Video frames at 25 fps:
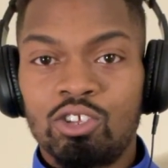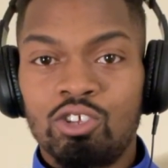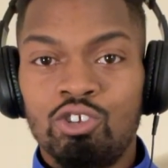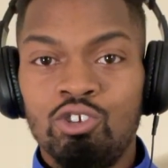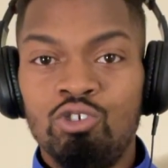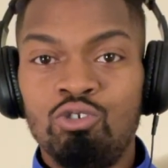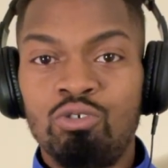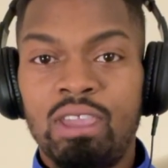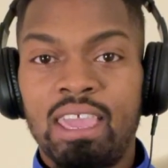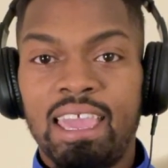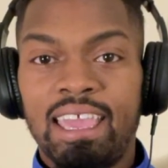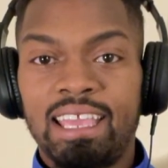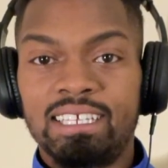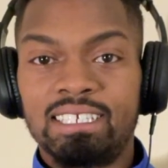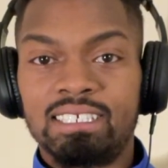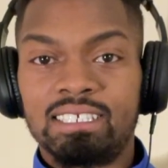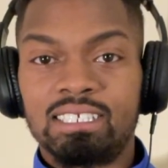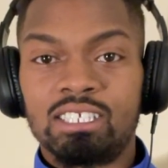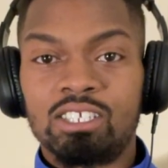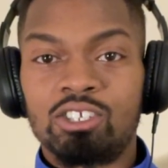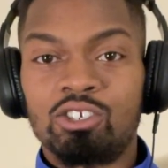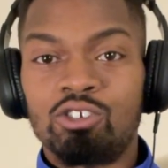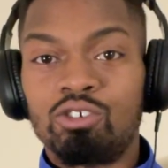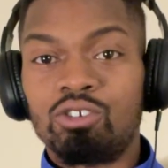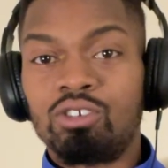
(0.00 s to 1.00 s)
you can't
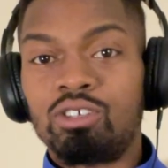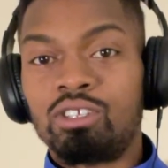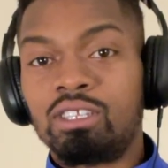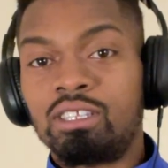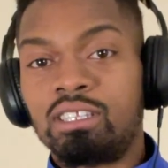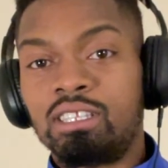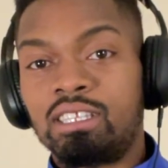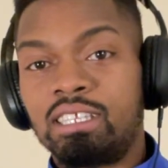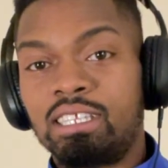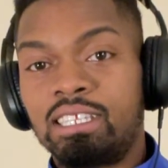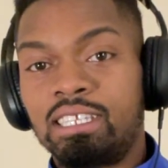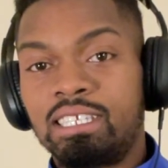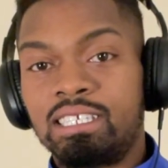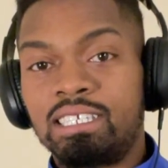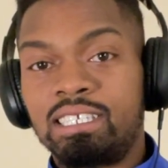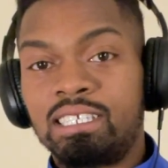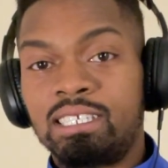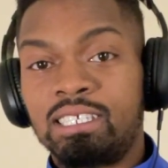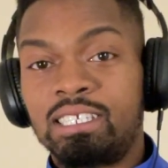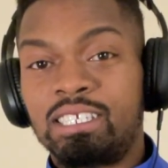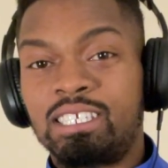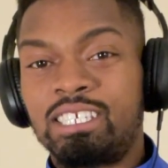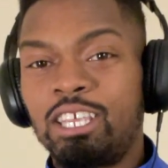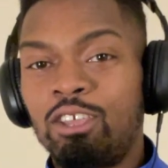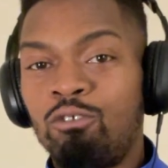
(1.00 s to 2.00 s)

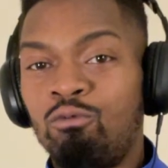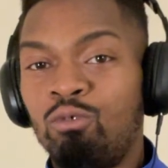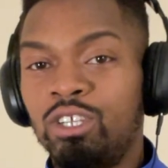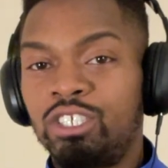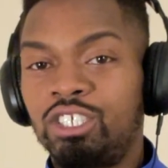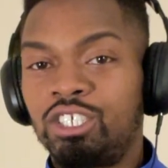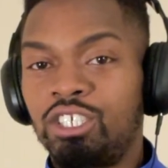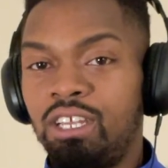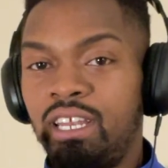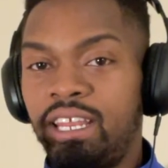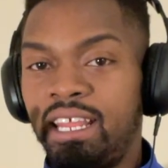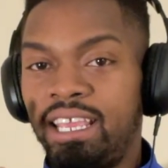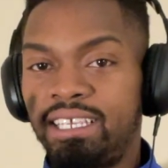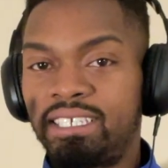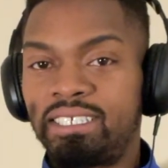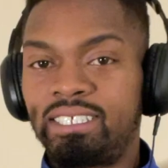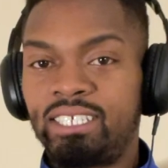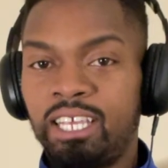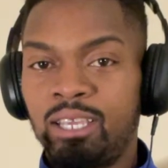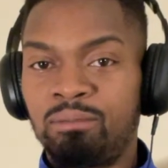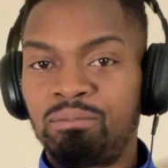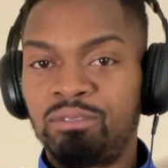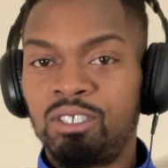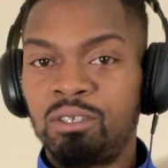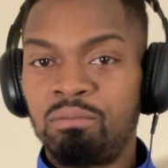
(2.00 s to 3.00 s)
see what your next
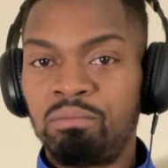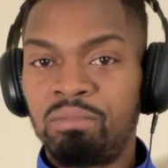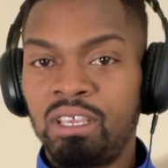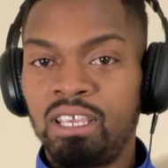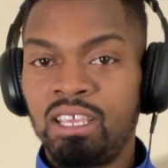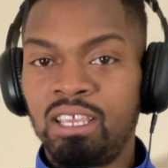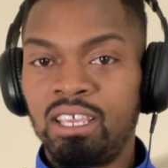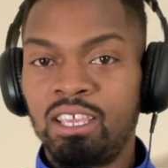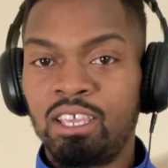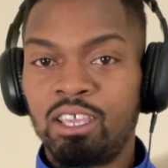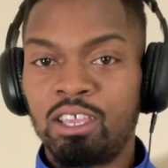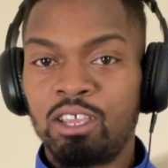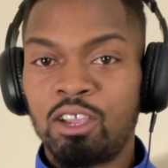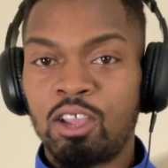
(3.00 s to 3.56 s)
step should be.